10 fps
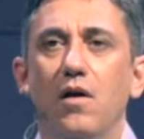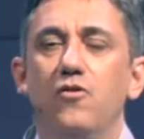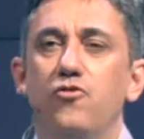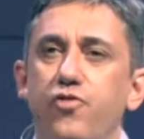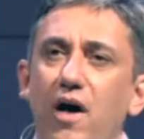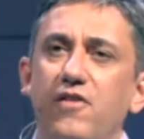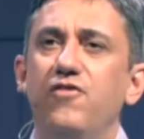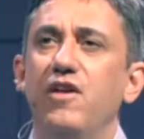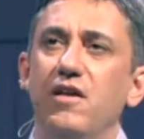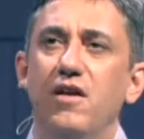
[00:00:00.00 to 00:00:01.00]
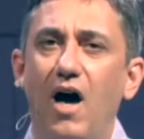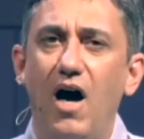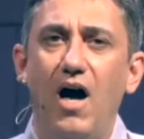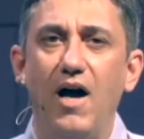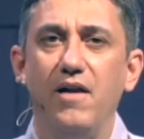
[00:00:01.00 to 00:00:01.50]
trust in
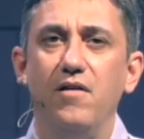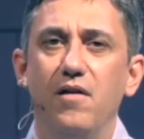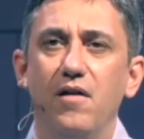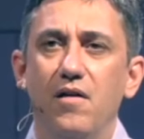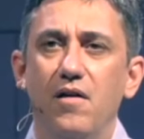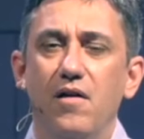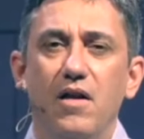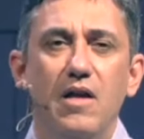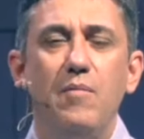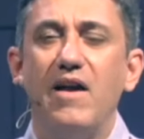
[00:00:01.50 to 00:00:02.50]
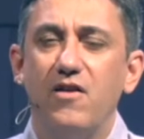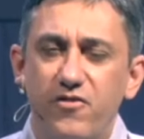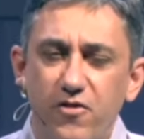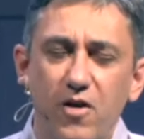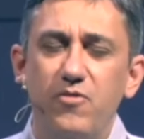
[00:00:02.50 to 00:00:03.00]
God in my
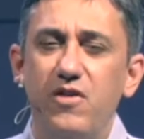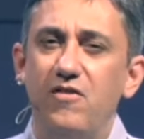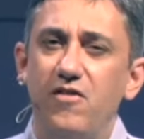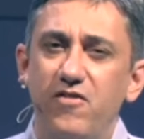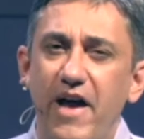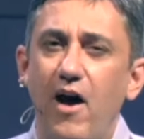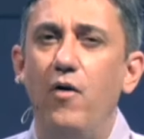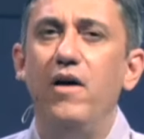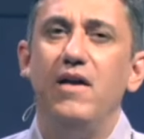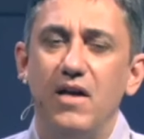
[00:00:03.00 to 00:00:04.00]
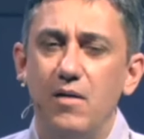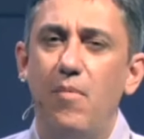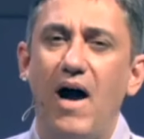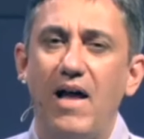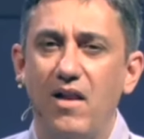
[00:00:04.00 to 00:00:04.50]
circumstances now in
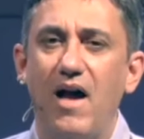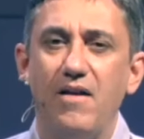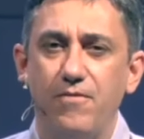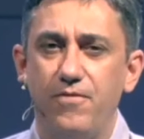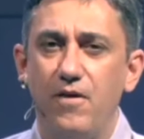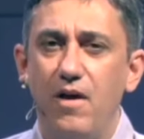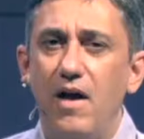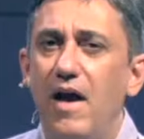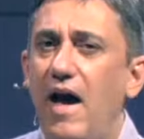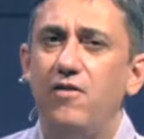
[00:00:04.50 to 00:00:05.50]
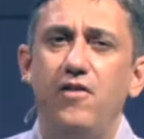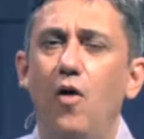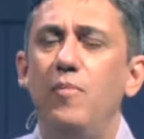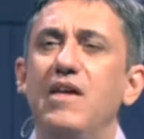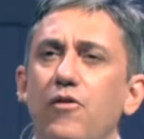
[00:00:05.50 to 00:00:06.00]
my life? How does it
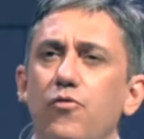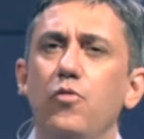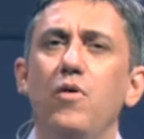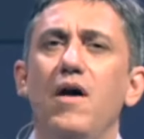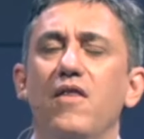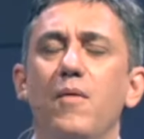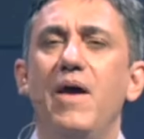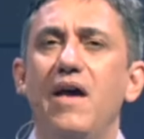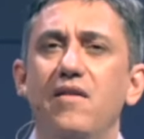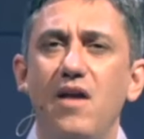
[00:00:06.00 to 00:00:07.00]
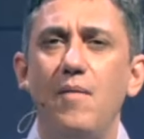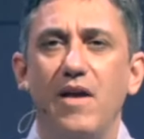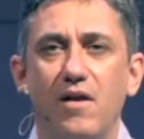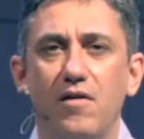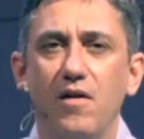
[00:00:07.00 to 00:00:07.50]
help me get through the
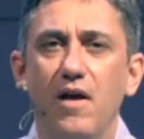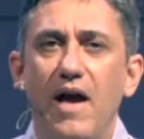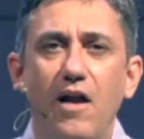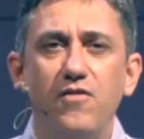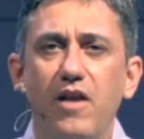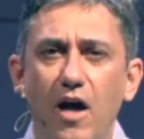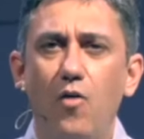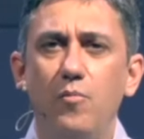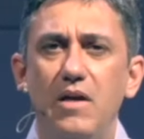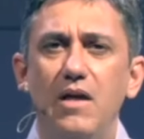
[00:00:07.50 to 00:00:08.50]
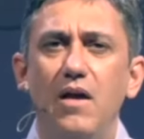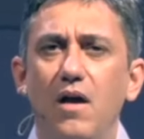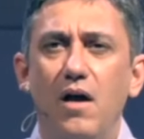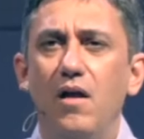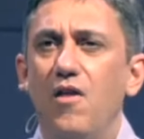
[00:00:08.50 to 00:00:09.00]
pandemic? How does it help me
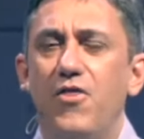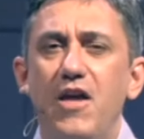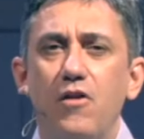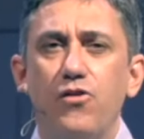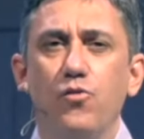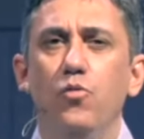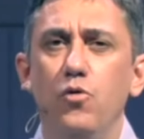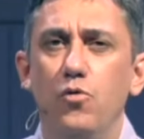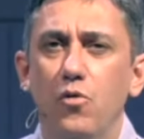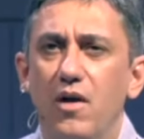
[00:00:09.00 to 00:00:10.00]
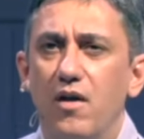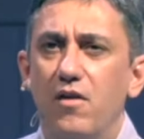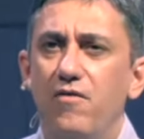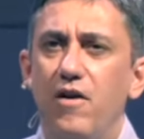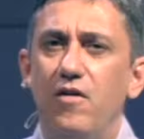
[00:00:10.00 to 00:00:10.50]
uh, think through
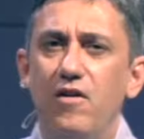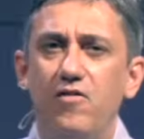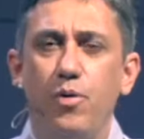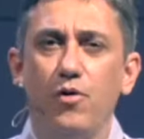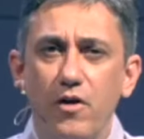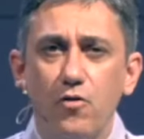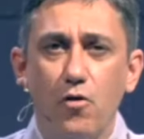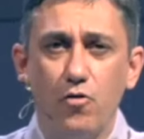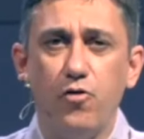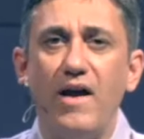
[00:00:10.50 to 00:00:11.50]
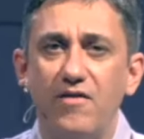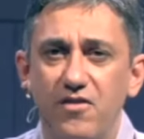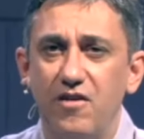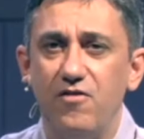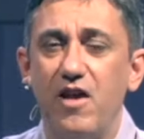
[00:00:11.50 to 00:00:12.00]
the various political
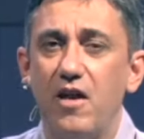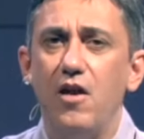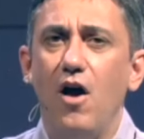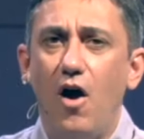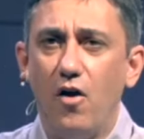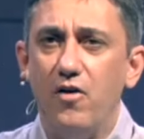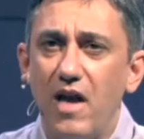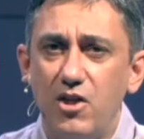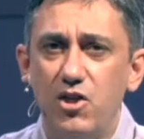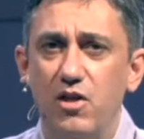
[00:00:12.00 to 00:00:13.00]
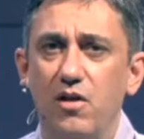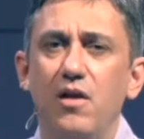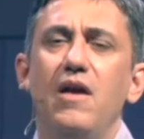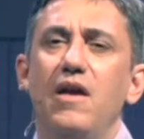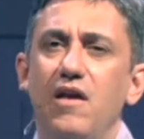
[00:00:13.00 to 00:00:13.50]
crises that our nation
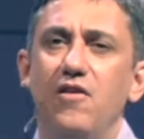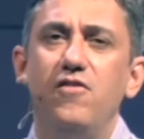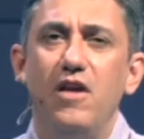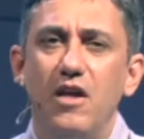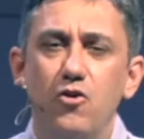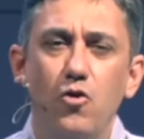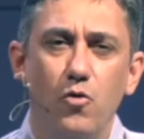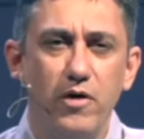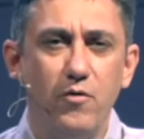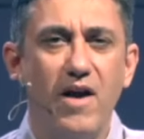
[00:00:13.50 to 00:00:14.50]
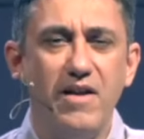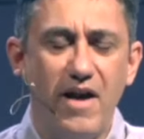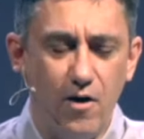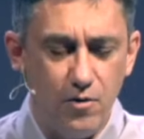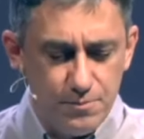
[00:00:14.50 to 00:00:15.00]
is enduring right
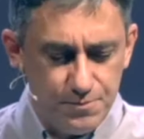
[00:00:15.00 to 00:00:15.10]
now?